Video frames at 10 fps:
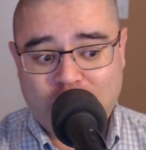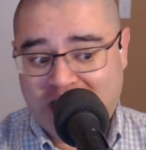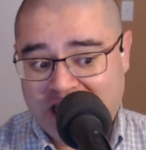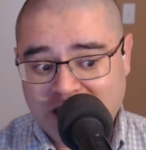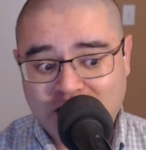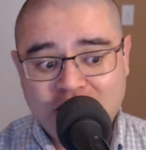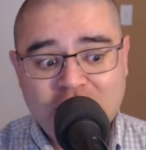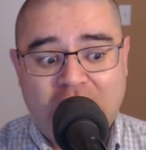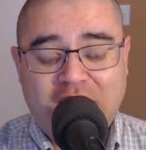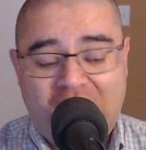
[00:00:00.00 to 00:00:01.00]
they're
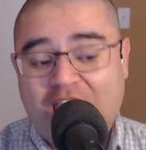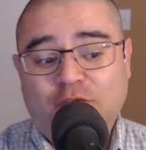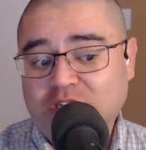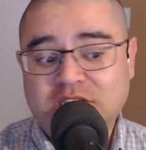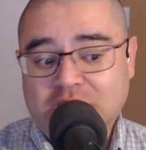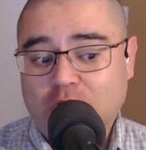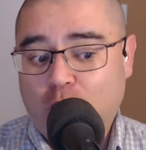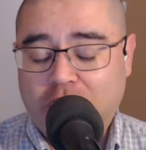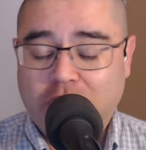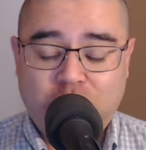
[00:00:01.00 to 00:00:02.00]
in and every
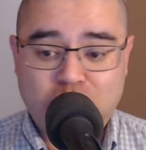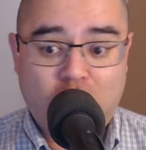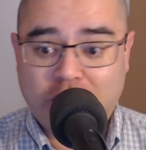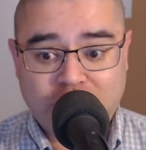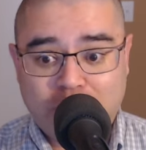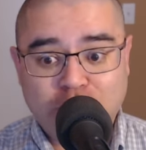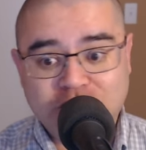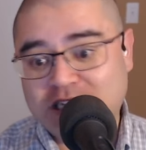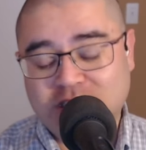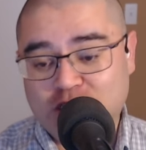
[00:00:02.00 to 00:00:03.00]
single one of those model
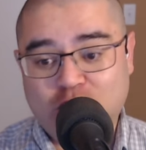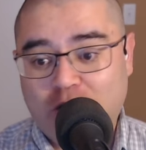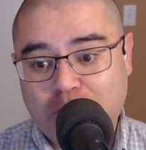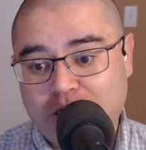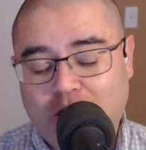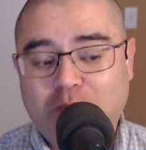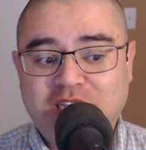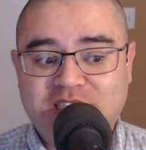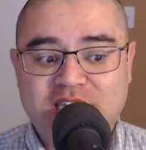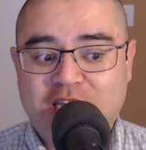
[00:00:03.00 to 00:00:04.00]
numbers doesn't show up in
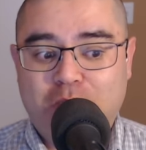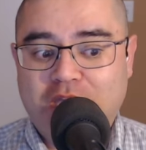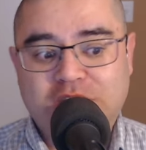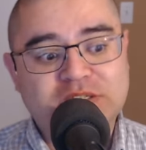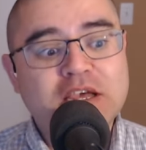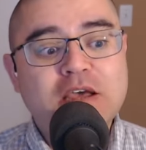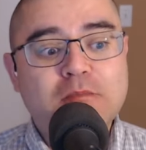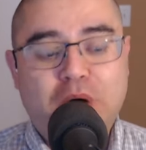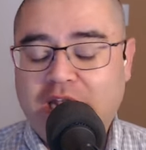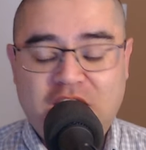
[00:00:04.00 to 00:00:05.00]
Harmony's database
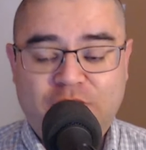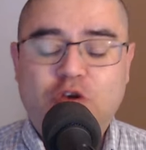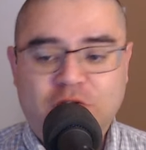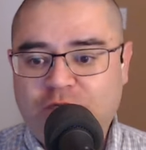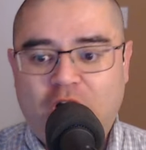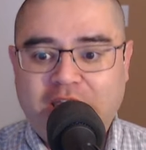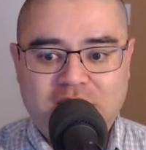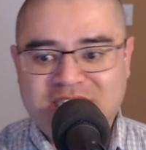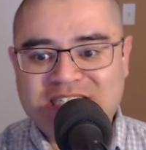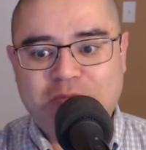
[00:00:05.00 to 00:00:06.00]
but if you can
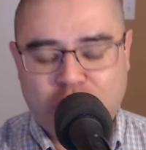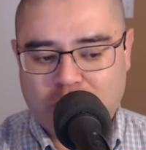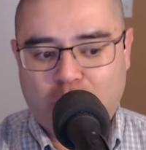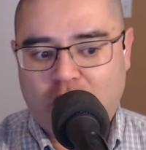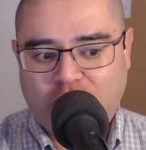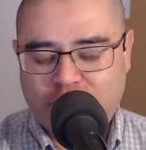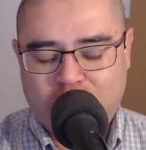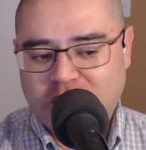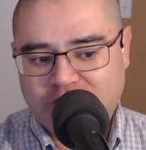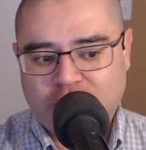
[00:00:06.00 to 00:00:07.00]
find the similar
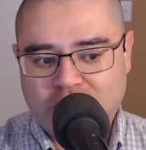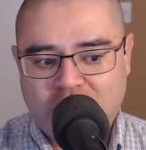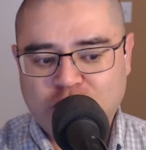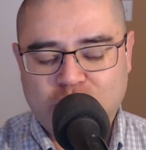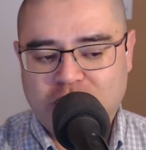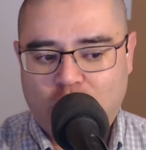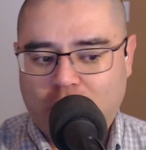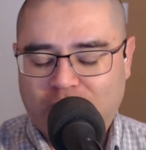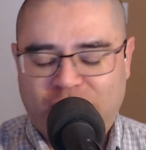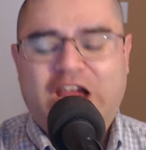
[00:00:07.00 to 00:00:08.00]
model from a different country
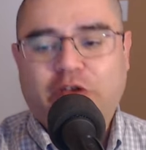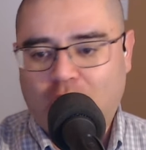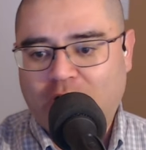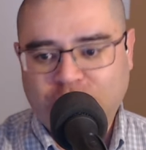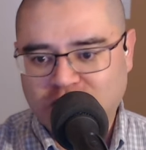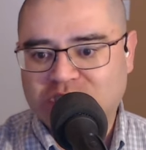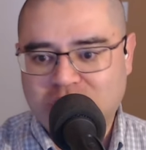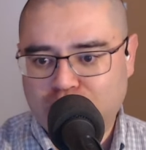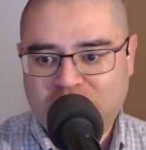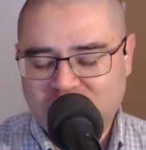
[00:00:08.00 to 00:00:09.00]
or very often
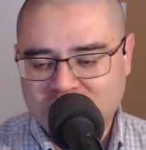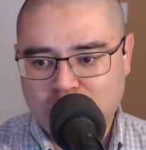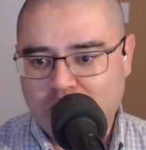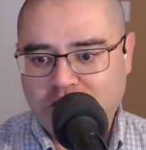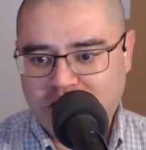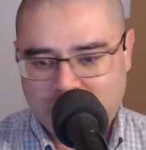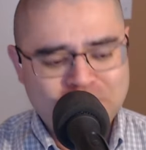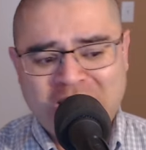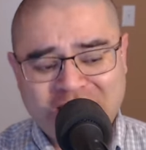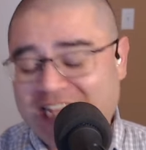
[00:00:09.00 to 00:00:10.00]
just the previous model
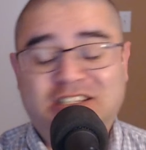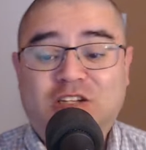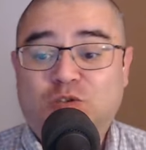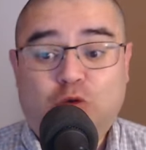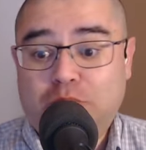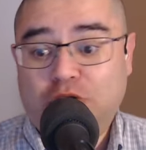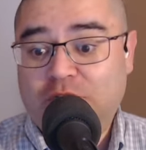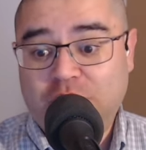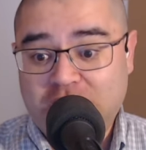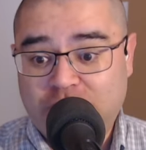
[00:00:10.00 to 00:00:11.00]
year that does work
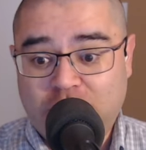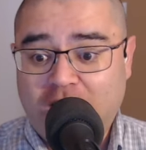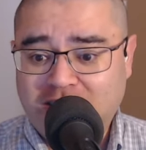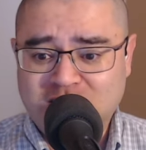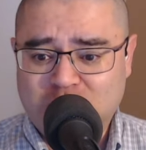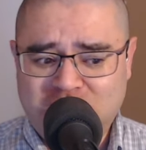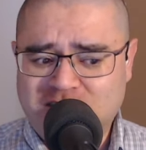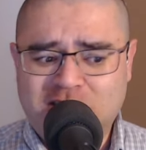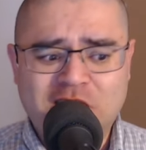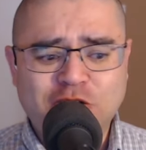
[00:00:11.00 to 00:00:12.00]
perfectly fine because
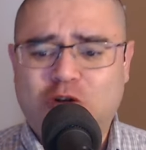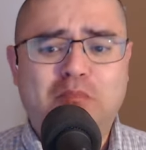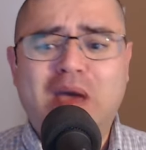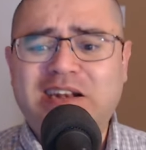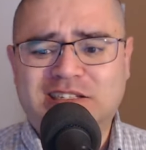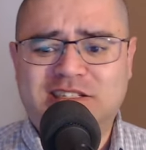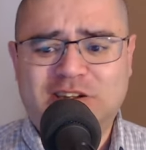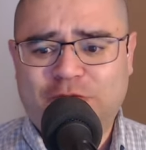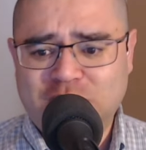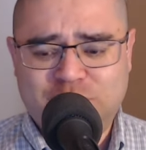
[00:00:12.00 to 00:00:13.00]
there isn't
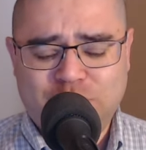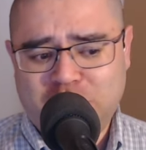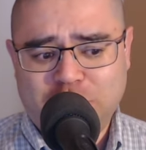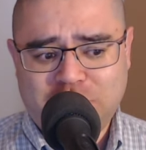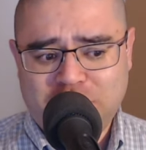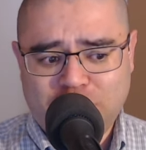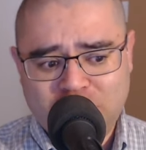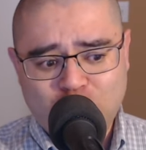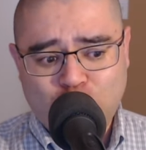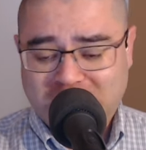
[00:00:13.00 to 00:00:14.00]
tremendous difference from year to
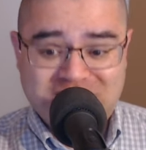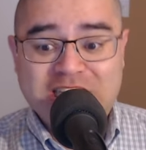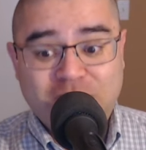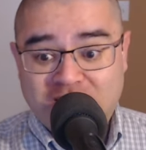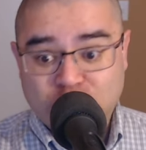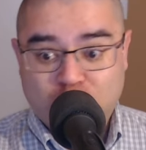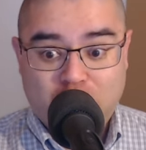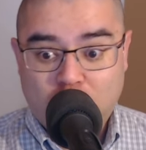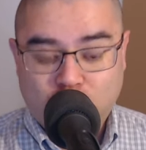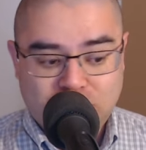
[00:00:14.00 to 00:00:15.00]
year what a
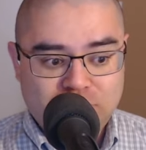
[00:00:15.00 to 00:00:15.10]
TV's remote